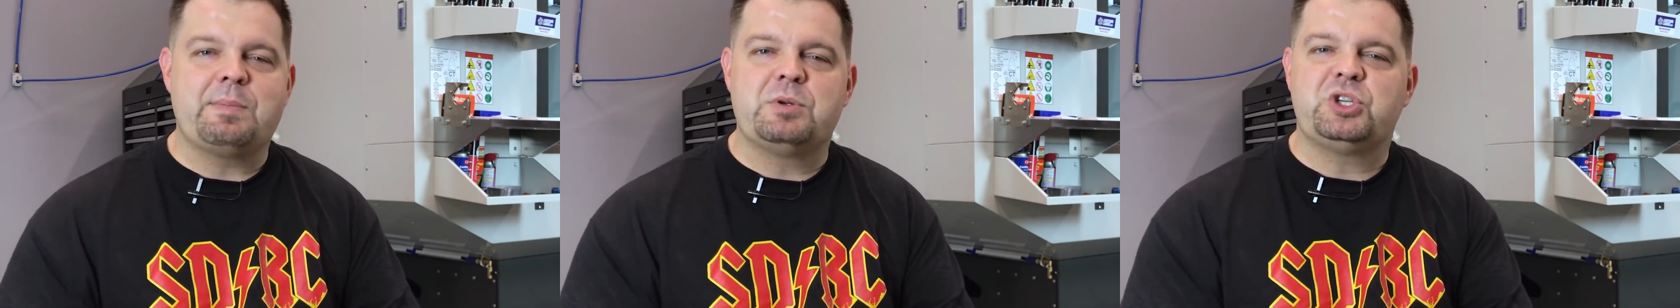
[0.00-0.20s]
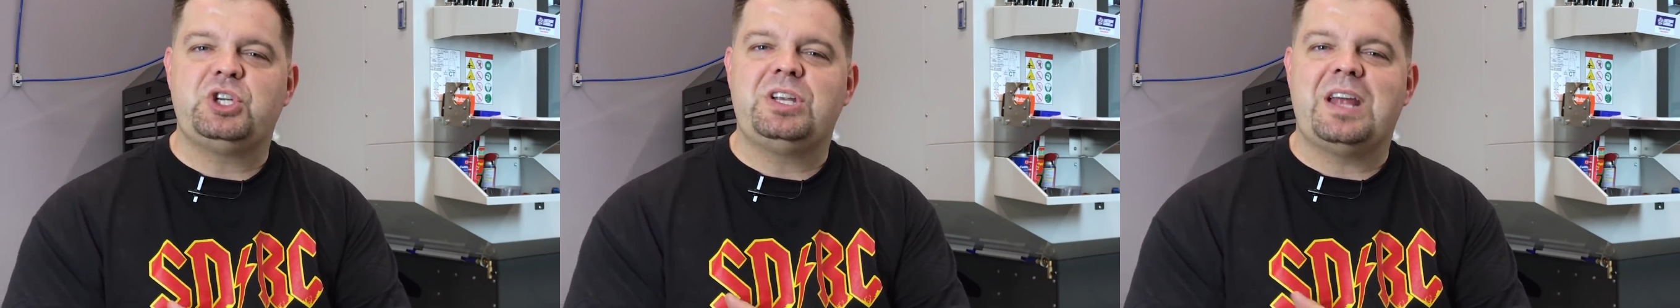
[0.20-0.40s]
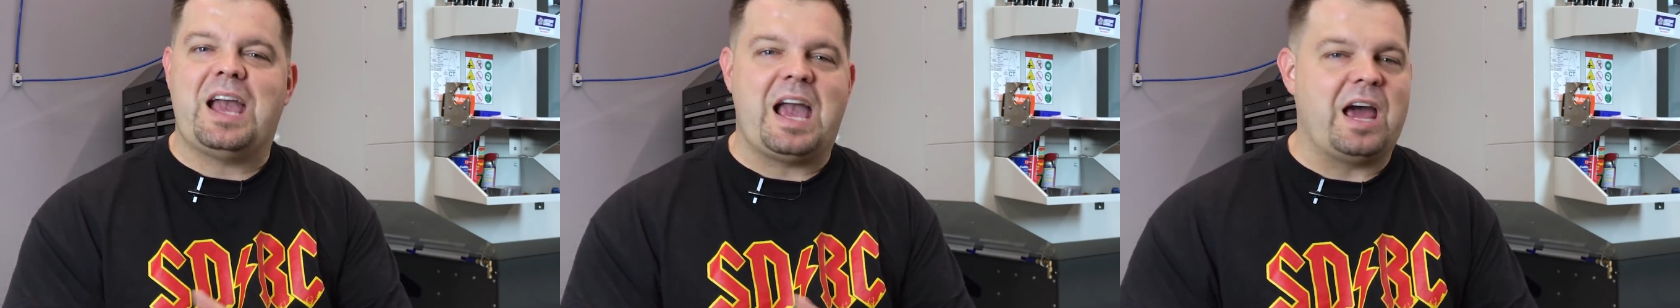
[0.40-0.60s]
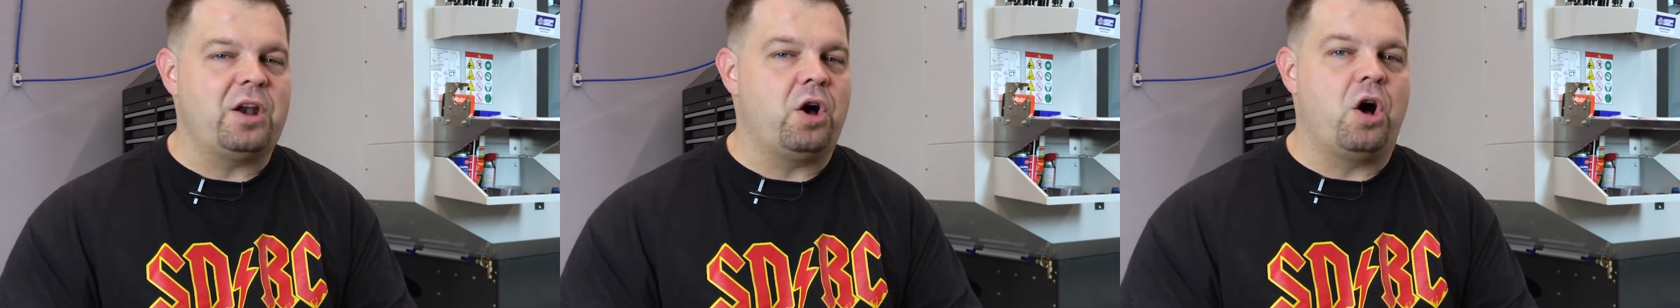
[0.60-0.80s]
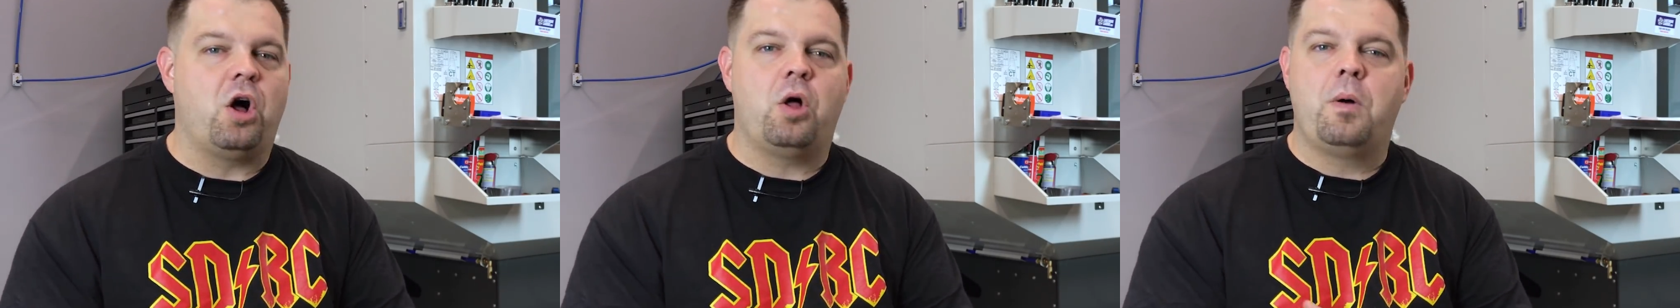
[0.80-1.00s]
machine at
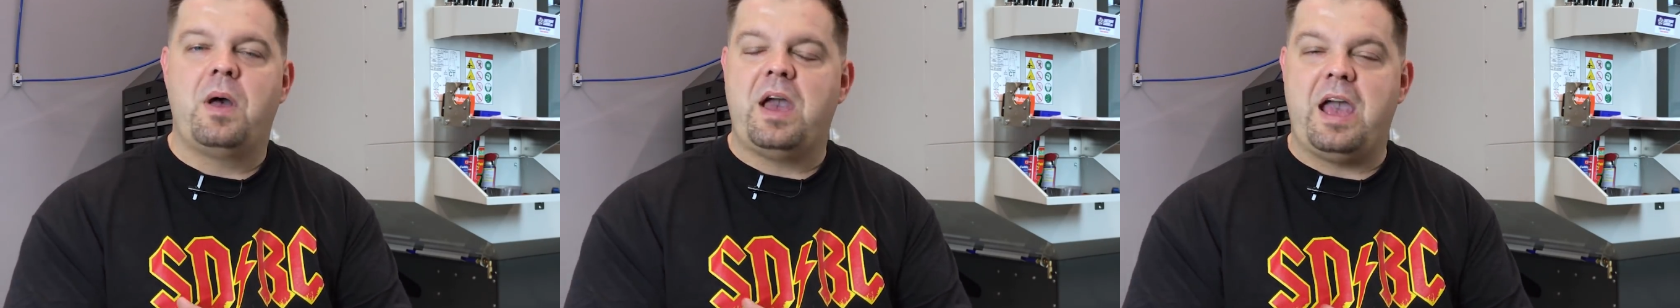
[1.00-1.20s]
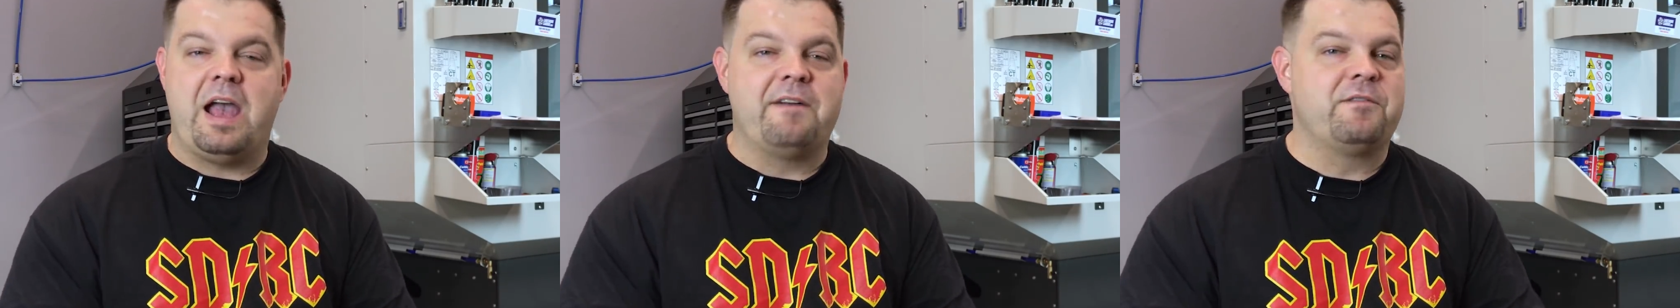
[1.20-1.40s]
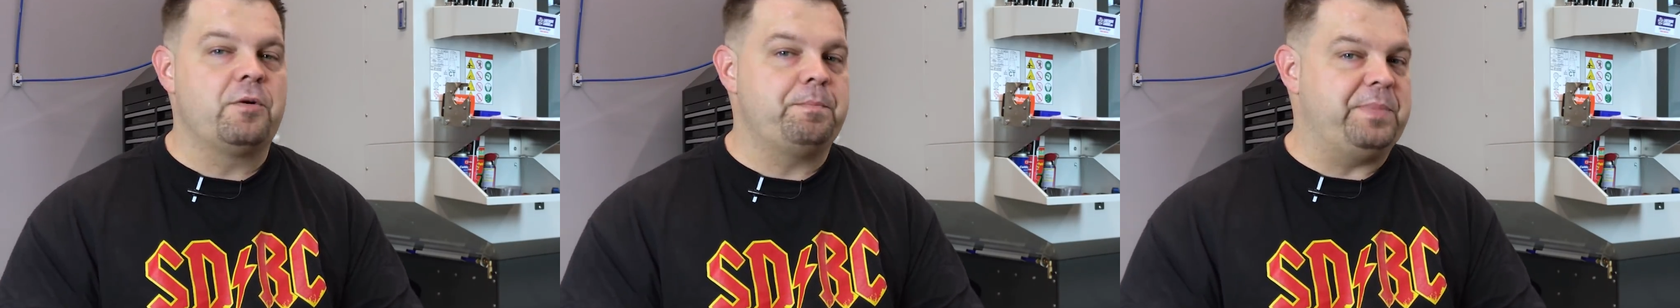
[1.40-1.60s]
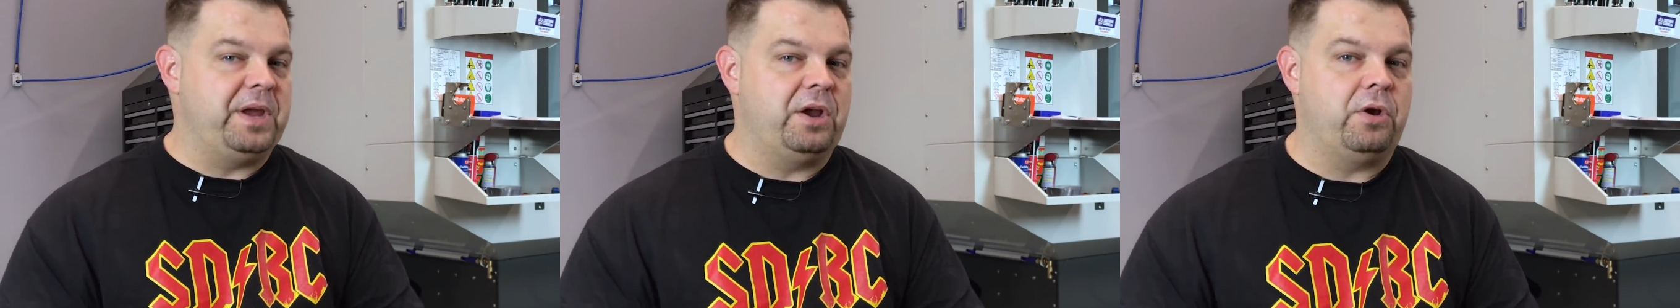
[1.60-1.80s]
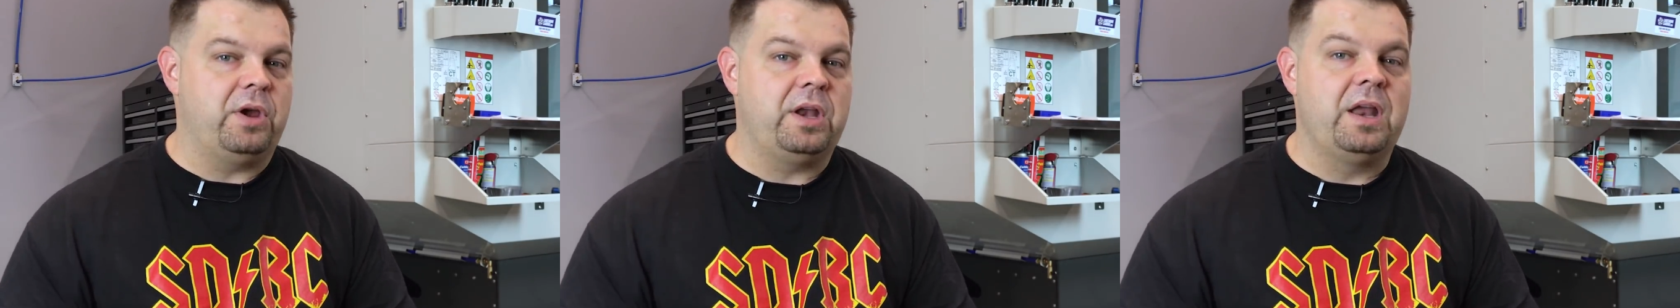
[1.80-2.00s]
all, ever,
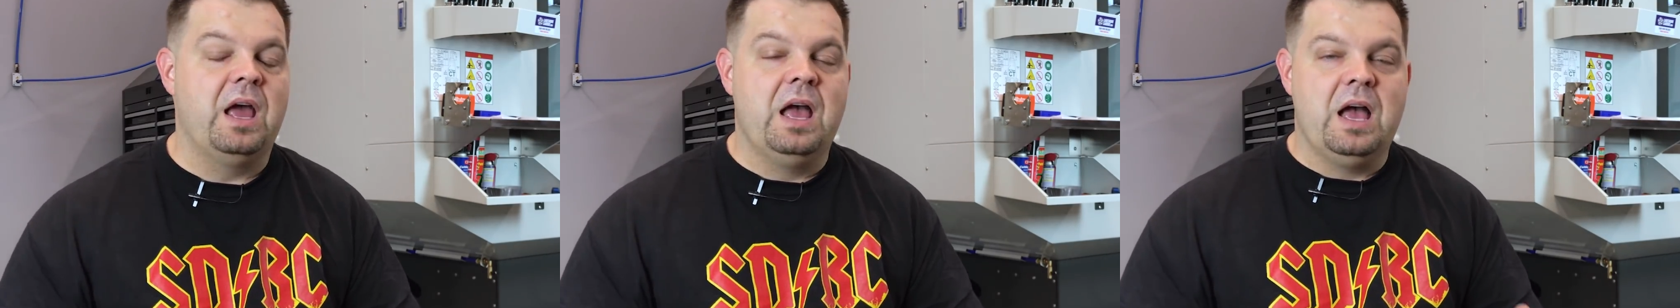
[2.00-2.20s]
period.